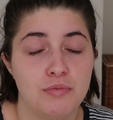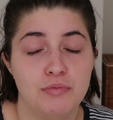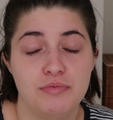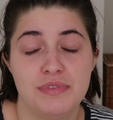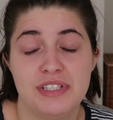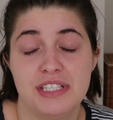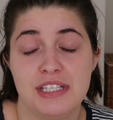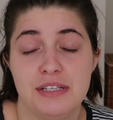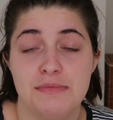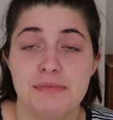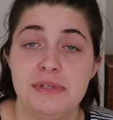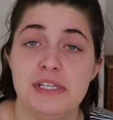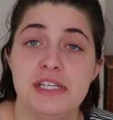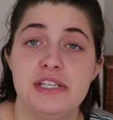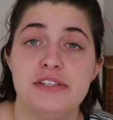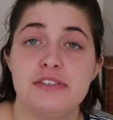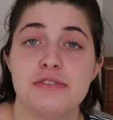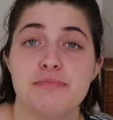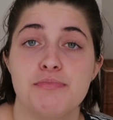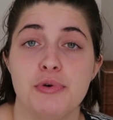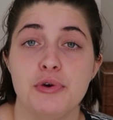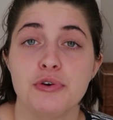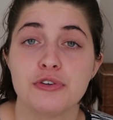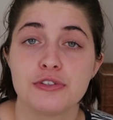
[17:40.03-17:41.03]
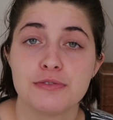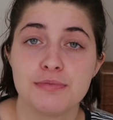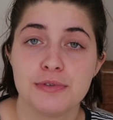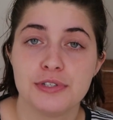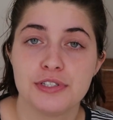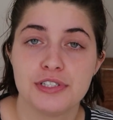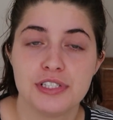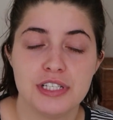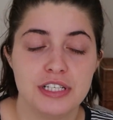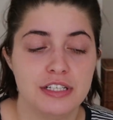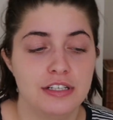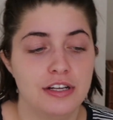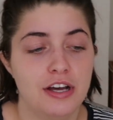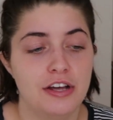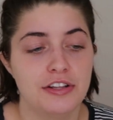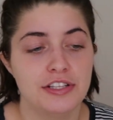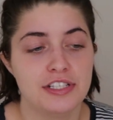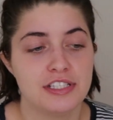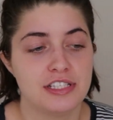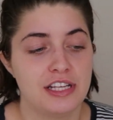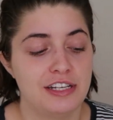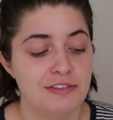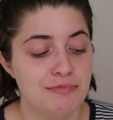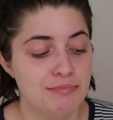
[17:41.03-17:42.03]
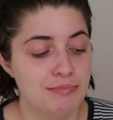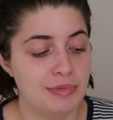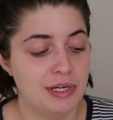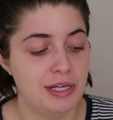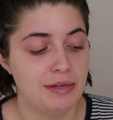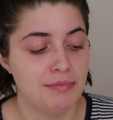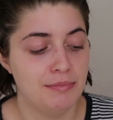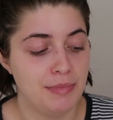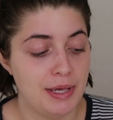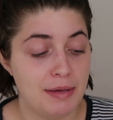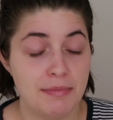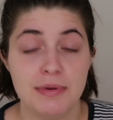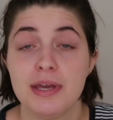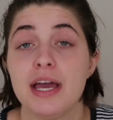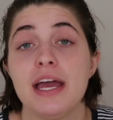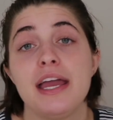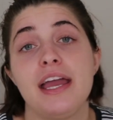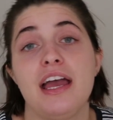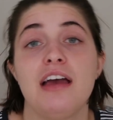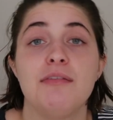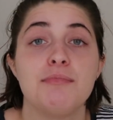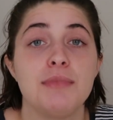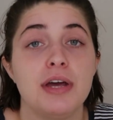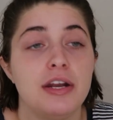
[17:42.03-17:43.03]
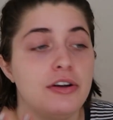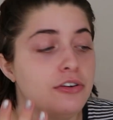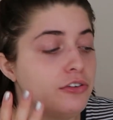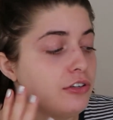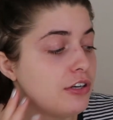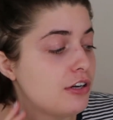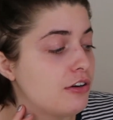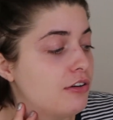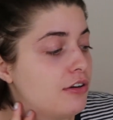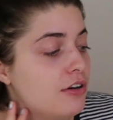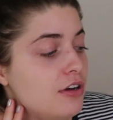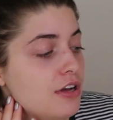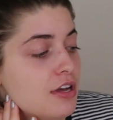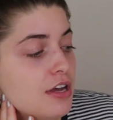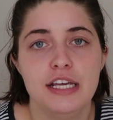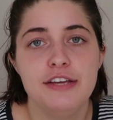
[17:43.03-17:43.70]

CBD spokesperson all of a sudden, but maybe I am. I don't know.